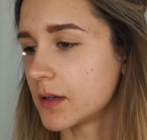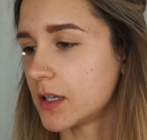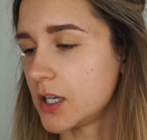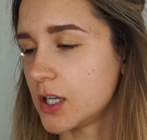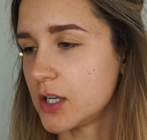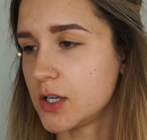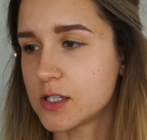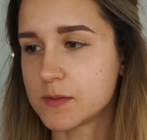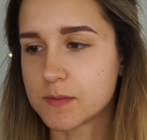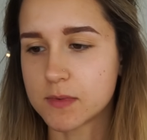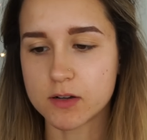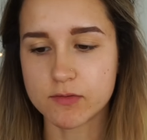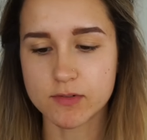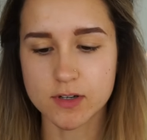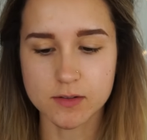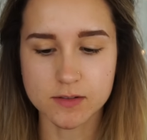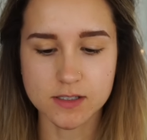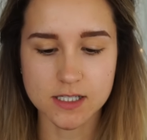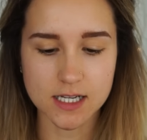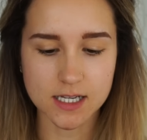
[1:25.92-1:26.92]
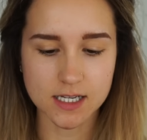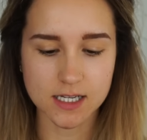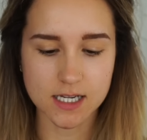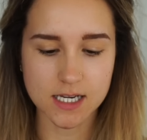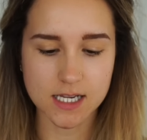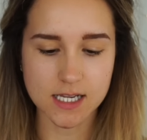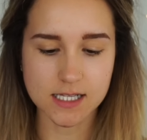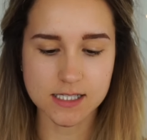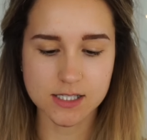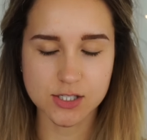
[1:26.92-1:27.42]
I'm gonna use my Real
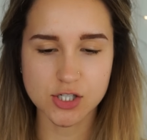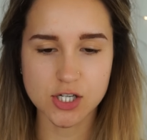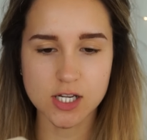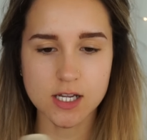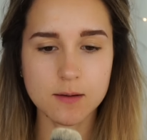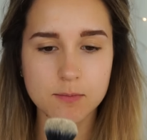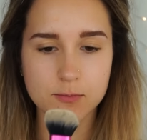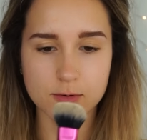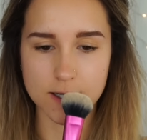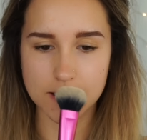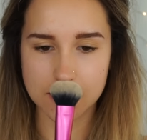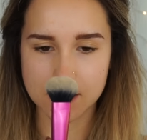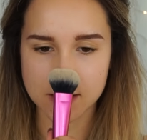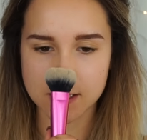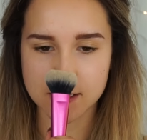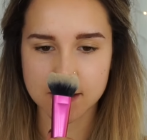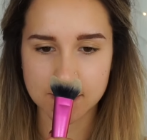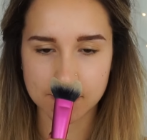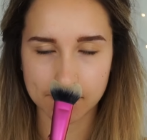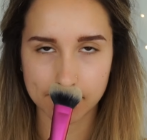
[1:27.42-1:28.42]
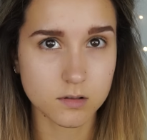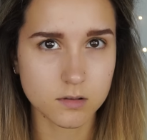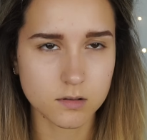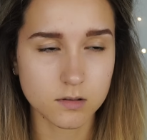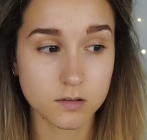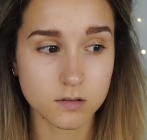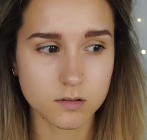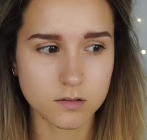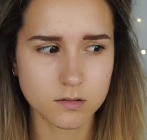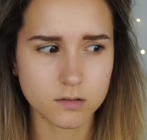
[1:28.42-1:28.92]
Techniques Cheek Brush.
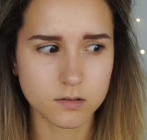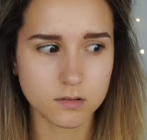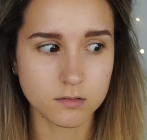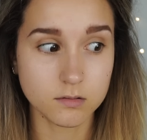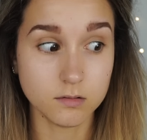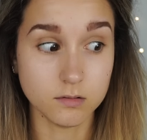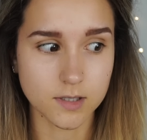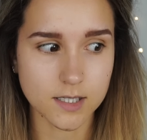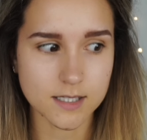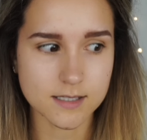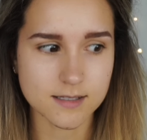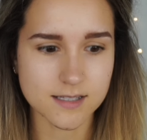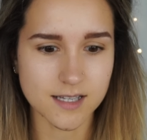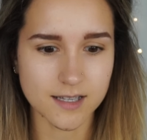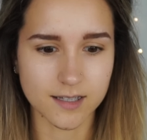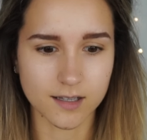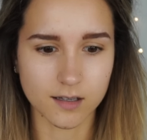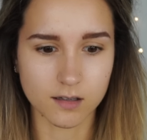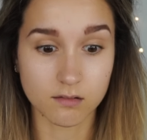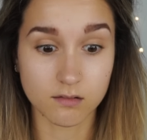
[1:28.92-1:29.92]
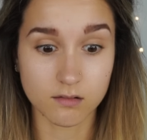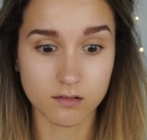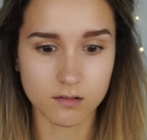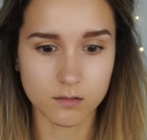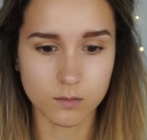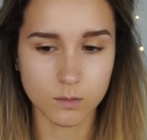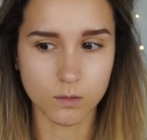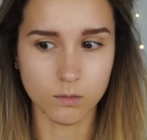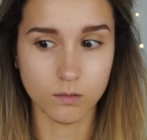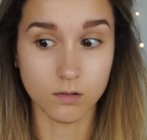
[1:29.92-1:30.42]
Ooh, that's setting.
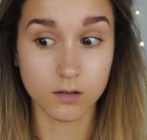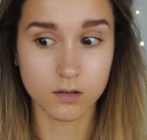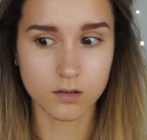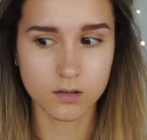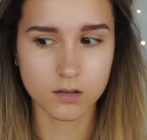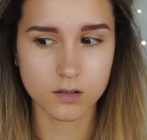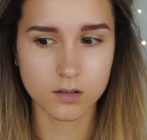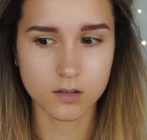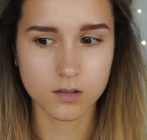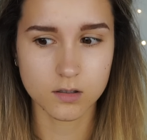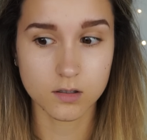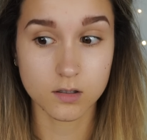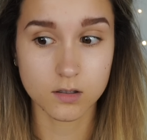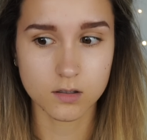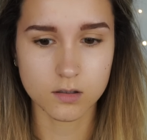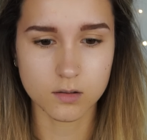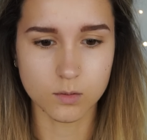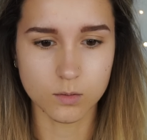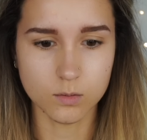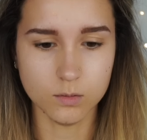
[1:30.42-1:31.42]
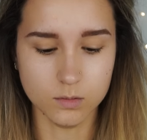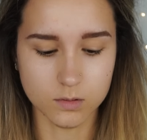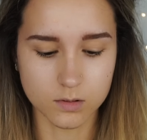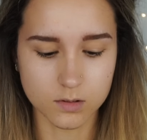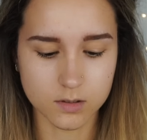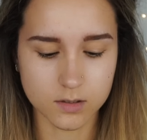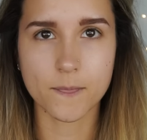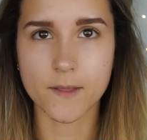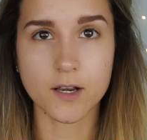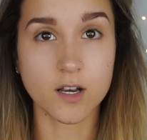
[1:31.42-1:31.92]
Ooh. Ooh.
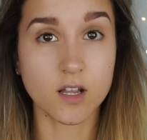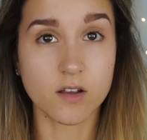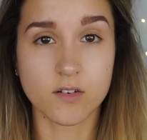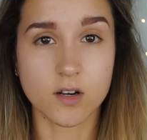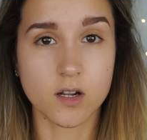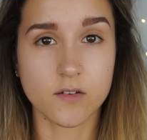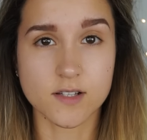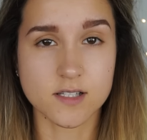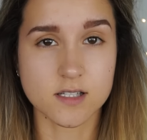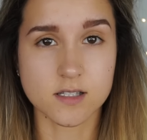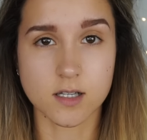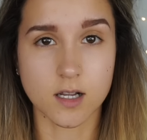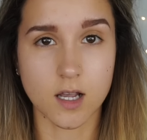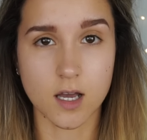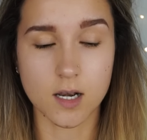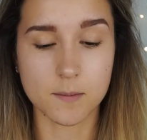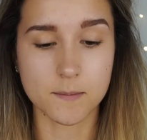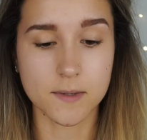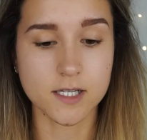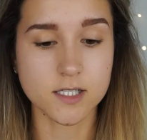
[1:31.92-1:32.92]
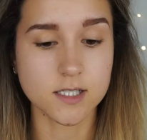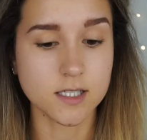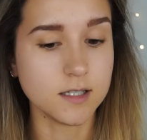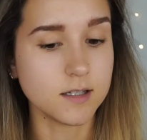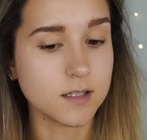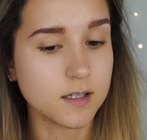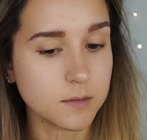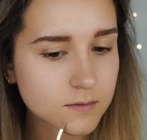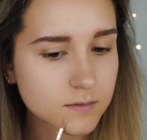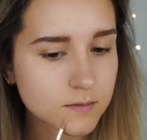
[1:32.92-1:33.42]
I don't even know if this is a color match
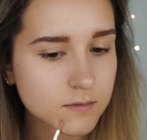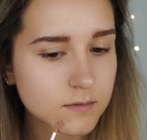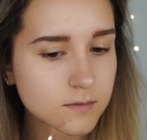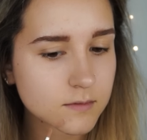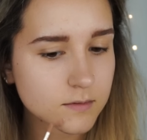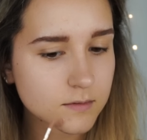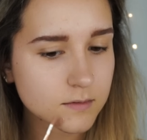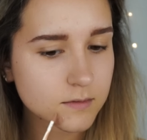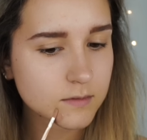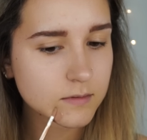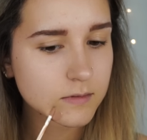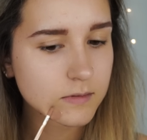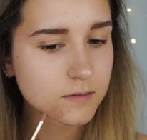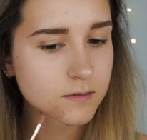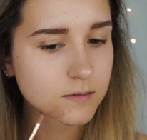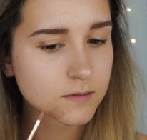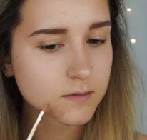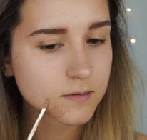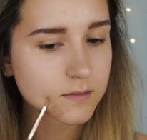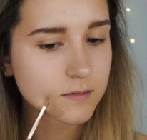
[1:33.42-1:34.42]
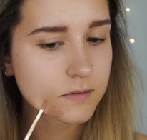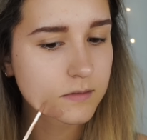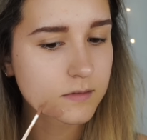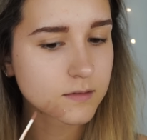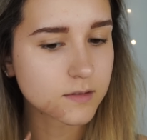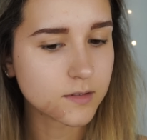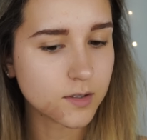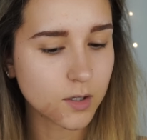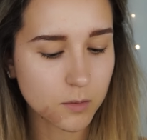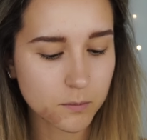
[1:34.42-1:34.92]
either.
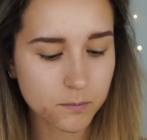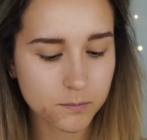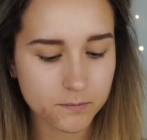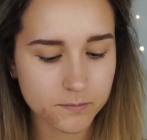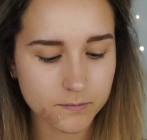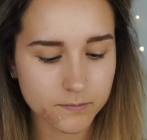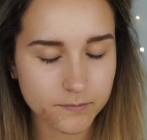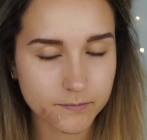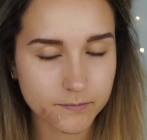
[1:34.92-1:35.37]
Nope.